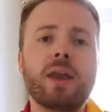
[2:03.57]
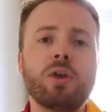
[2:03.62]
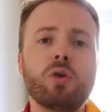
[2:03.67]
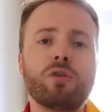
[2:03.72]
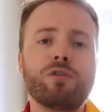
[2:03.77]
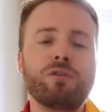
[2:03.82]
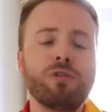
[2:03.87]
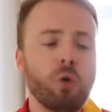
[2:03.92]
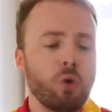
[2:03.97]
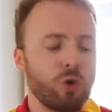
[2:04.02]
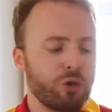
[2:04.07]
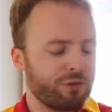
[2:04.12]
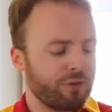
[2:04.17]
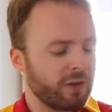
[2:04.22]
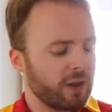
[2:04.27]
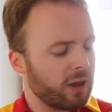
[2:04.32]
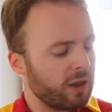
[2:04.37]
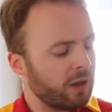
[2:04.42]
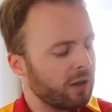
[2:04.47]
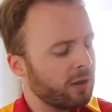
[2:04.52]
and your fourth
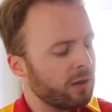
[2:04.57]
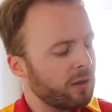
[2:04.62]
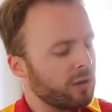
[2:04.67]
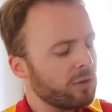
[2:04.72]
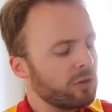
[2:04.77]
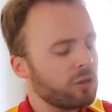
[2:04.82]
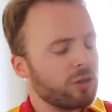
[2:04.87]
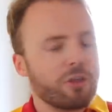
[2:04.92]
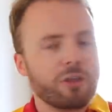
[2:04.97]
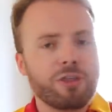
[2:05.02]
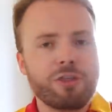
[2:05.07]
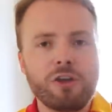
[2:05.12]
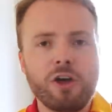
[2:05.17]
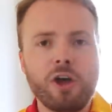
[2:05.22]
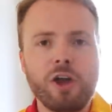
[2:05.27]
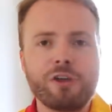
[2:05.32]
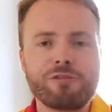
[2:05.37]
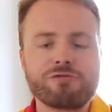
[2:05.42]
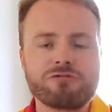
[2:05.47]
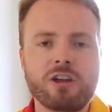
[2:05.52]
finger to the
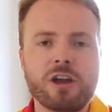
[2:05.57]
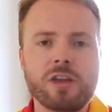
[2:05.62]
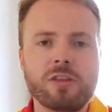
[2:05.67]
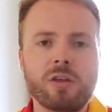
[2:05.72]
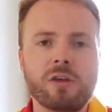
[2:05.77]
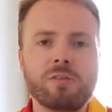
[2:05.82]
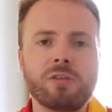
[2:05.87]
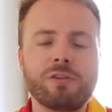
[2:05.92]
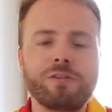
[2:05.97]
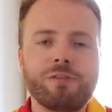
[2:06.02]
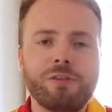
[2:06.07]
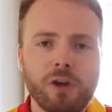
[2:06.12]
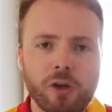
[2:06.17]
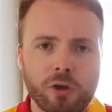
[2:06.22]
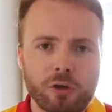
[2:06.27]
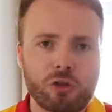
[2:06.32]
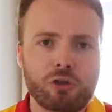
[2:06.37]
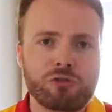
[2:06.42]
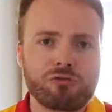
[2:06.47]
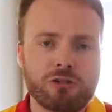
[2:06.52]
third fret of the
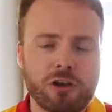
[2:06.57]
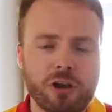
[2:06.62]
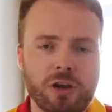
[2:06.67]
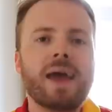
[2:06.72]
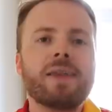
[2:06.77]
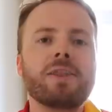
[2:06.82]
first string.